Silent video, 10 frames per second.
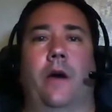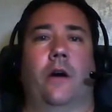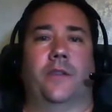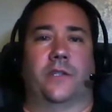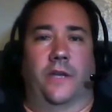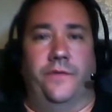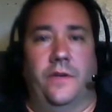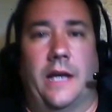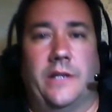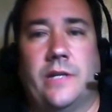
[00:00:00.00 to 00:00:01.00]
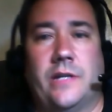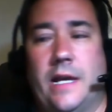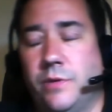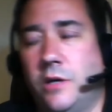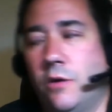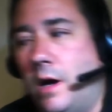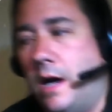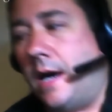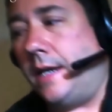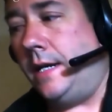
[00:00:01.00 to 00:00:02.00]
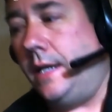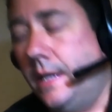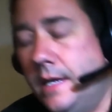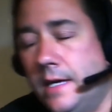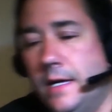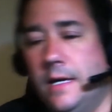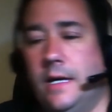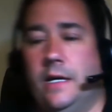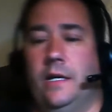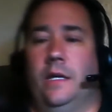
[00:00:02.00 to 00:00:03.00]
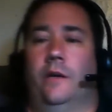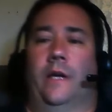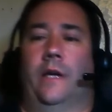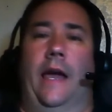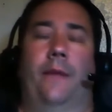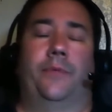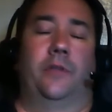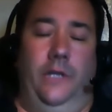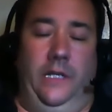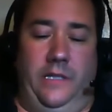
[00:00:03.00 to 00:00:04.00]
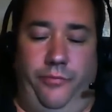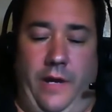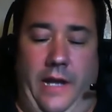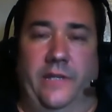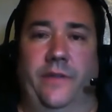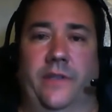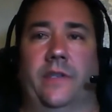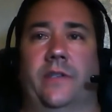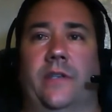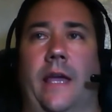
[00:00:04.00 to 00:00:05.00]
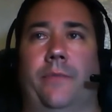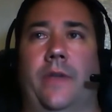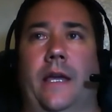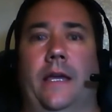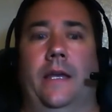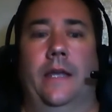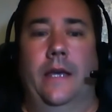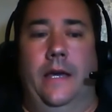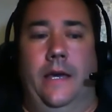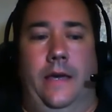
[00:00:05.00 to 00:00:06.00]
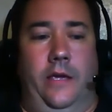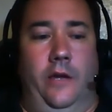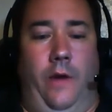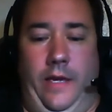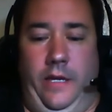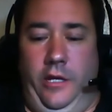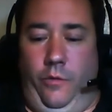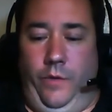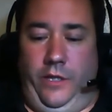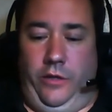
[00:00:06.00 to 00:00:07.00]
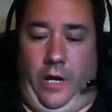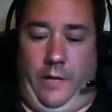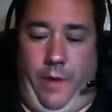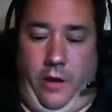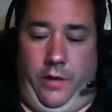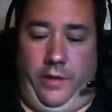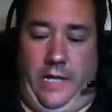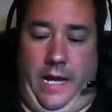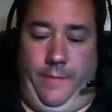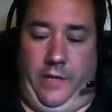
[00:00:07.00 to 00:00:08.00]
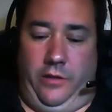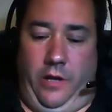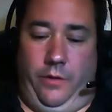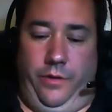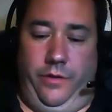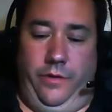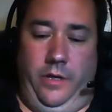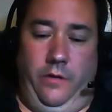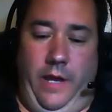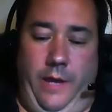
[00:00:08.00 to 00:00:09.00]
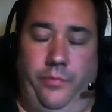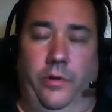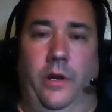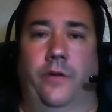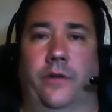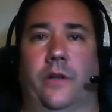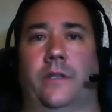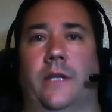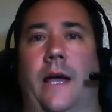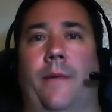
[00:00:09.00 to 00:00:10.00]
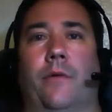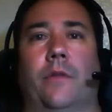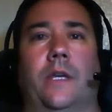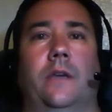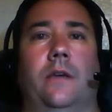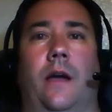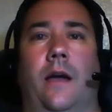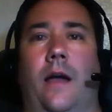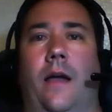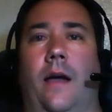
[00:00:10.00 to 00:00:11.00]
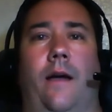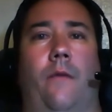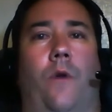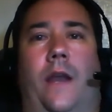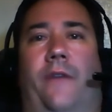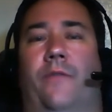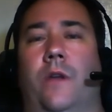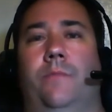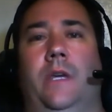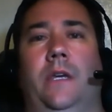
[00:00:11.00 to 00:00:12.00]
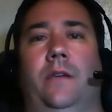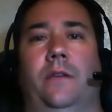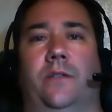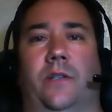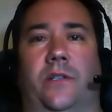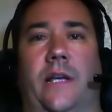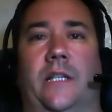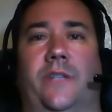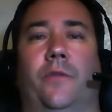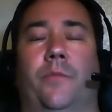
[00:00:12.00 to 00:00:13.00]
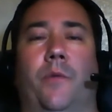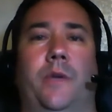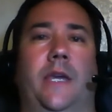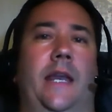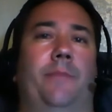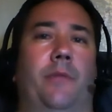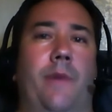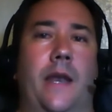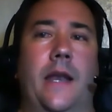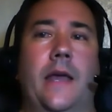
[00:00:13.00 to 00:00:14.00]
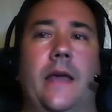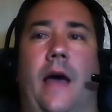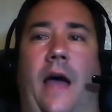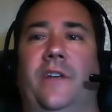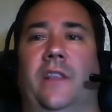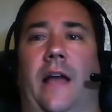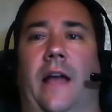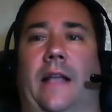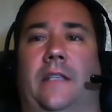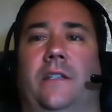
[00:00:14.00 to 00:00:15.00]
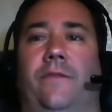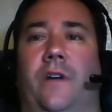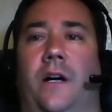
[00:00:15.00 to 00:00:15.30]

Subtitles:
all the stuff you guys say as we go on, and absolutely, it's impressive. It's the same thing, and we talk about it all the time. I talk with April and others all the time. I want everyone to be successful, but we can't implement it. I've done lots of